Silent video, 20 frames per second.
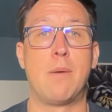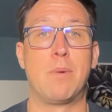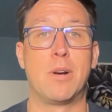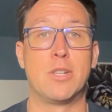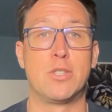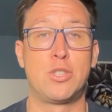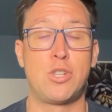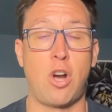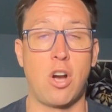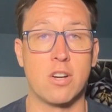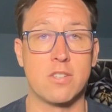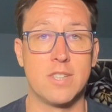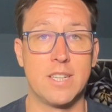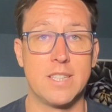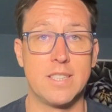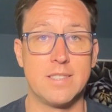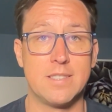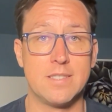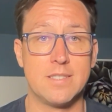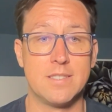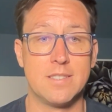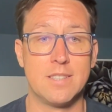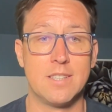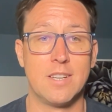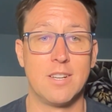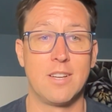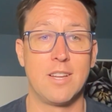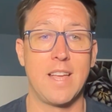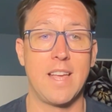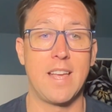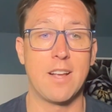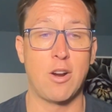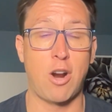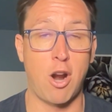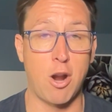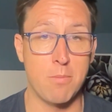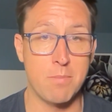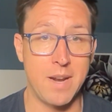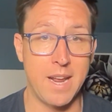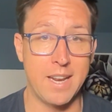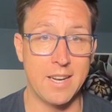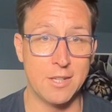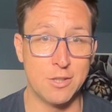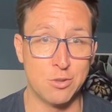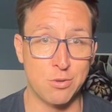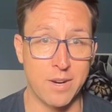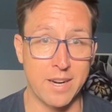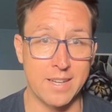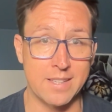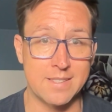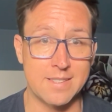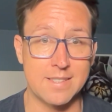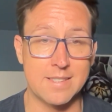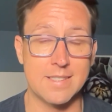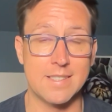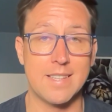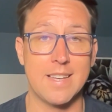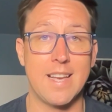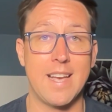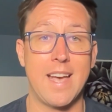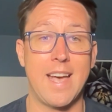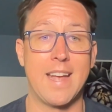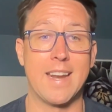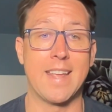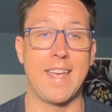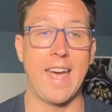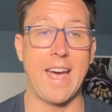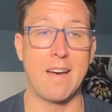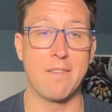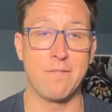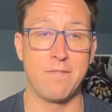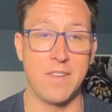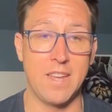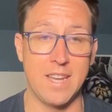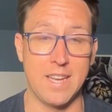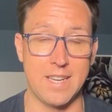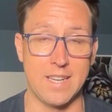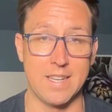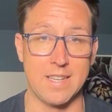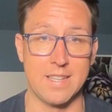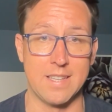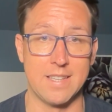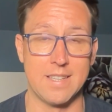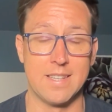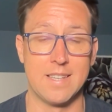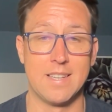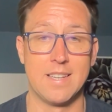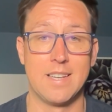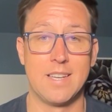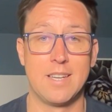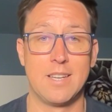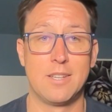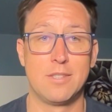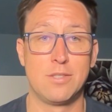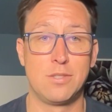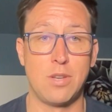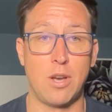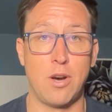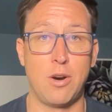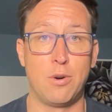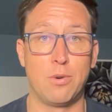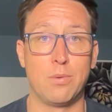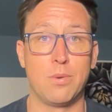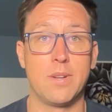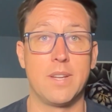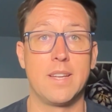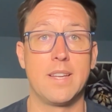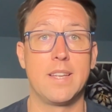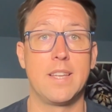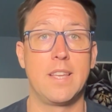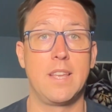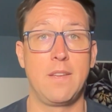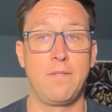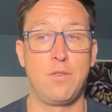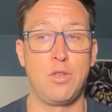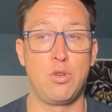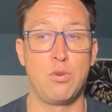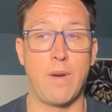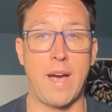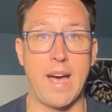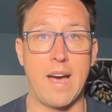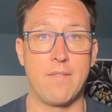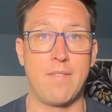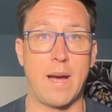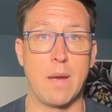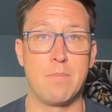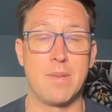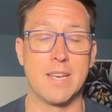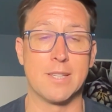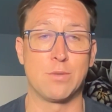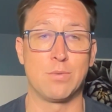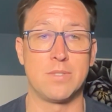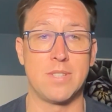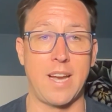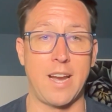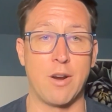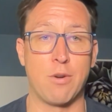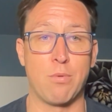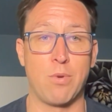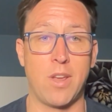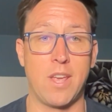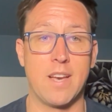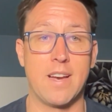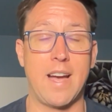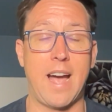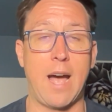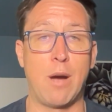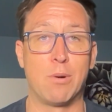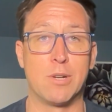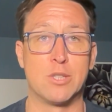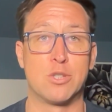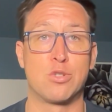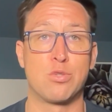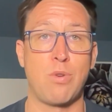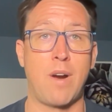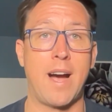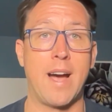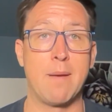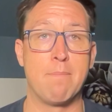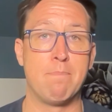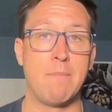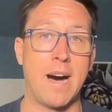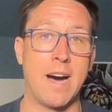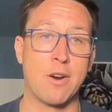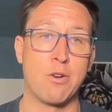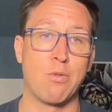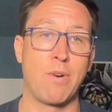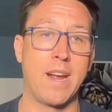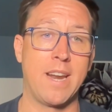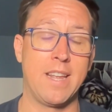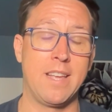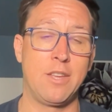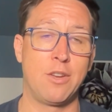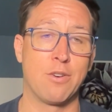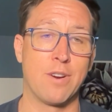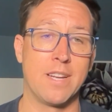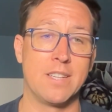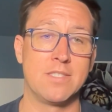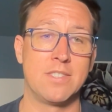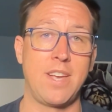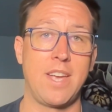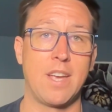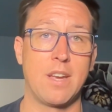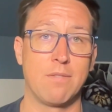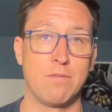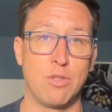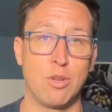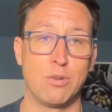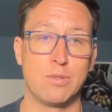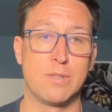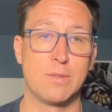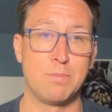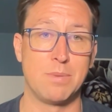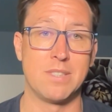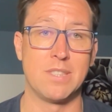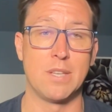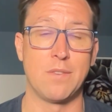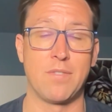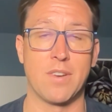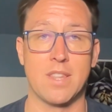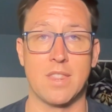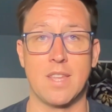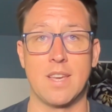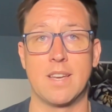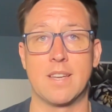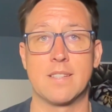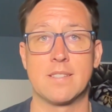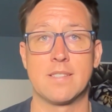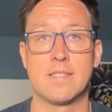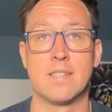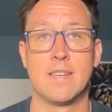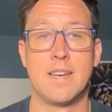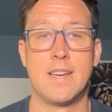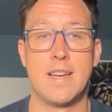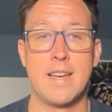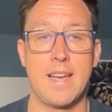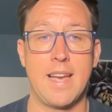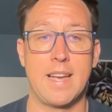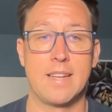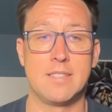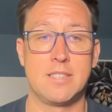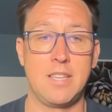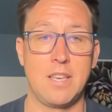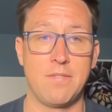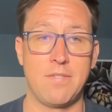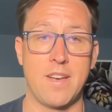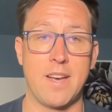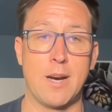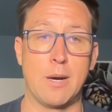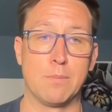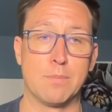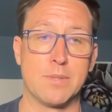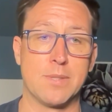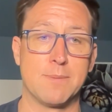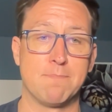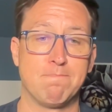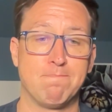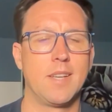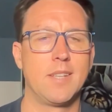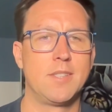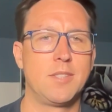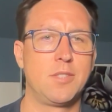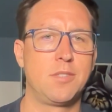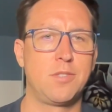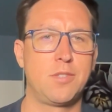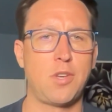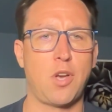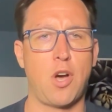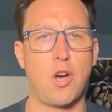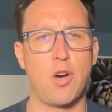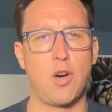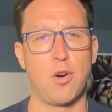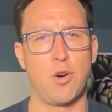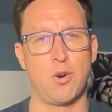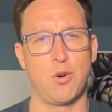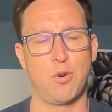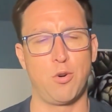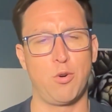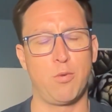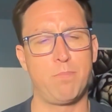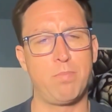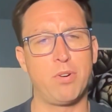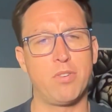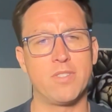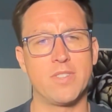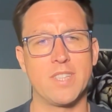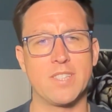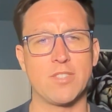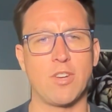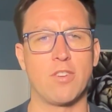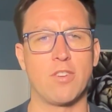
chocolate, carbonated drinks, and caffeine. So if you have IBS with diarrhea, I would try moderating your intake of those specific things and see if it helps. So pulling this all